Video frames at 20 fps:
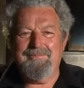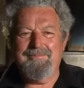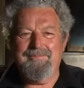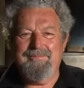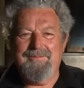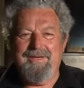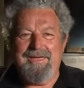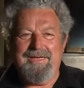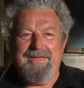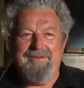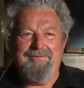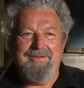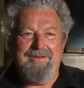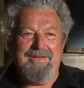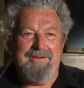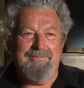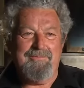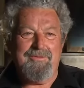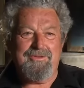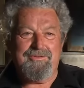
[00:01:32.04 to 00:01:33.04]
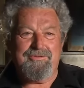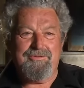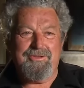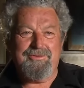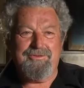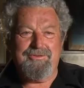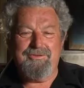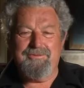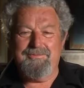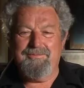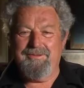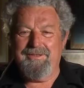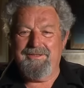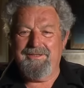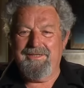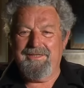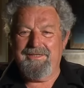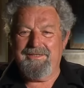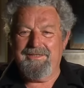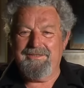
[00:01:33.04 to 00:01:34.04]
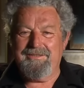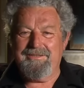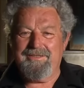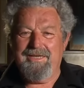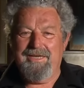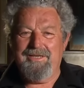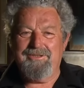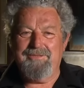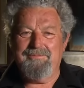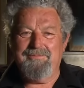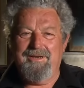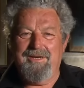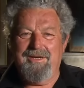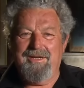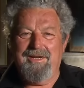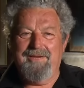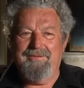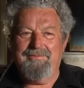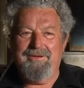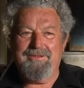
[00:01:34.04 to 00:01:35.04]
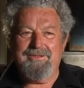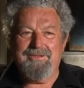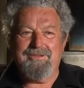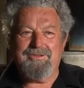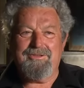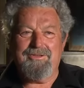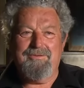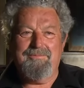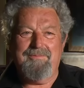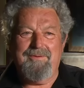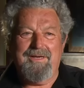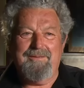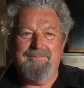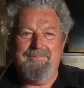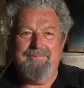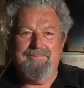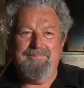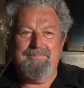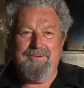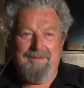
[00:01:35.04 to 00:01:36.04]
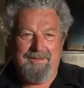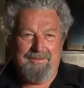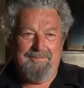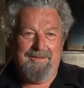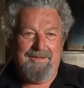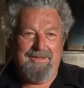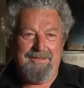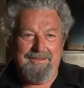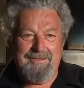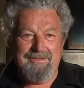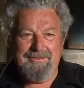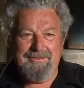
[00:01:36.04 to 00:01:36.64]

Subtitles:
My given name was Richard, but at this stage of my life, I just go by Papa.